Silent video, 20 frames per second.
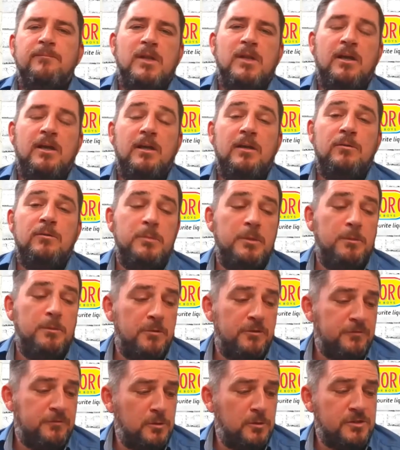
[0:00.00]

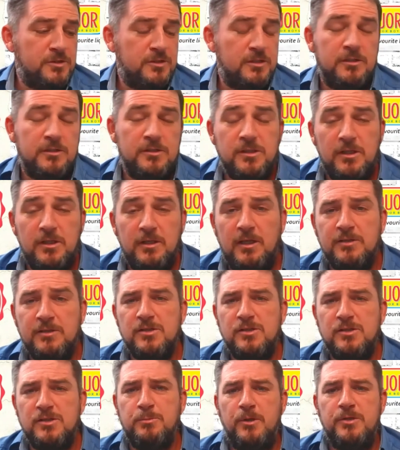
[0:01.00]
Remember, of course, as
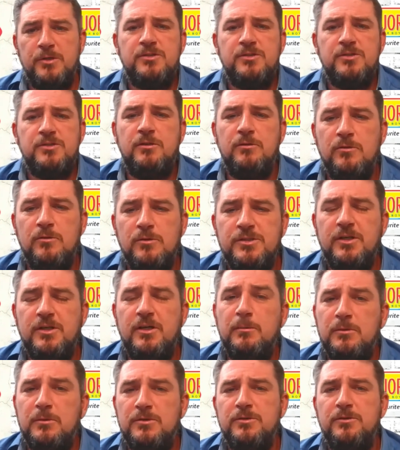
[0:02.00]
a sponsor, you're also
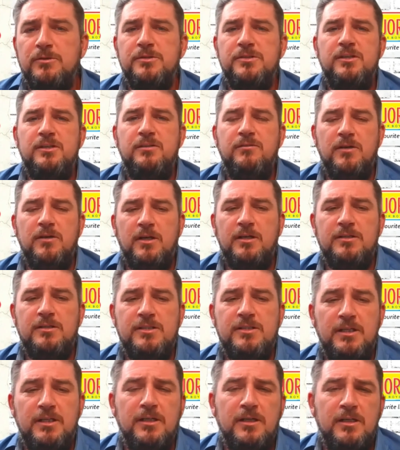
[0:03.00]
able to receive an
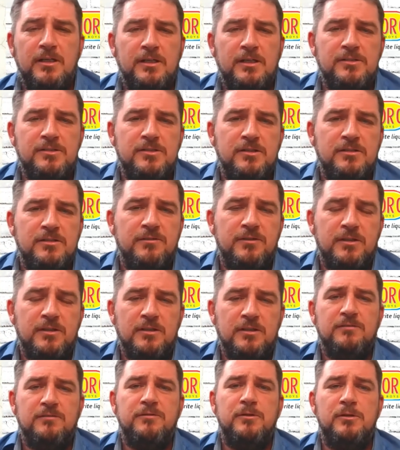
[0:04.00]
18A
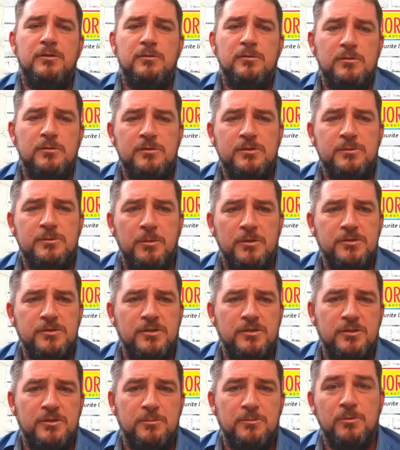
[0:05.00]
certificate for your
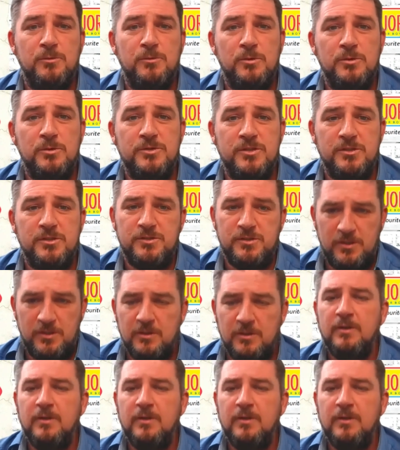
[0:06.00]
sponsorship towards it. So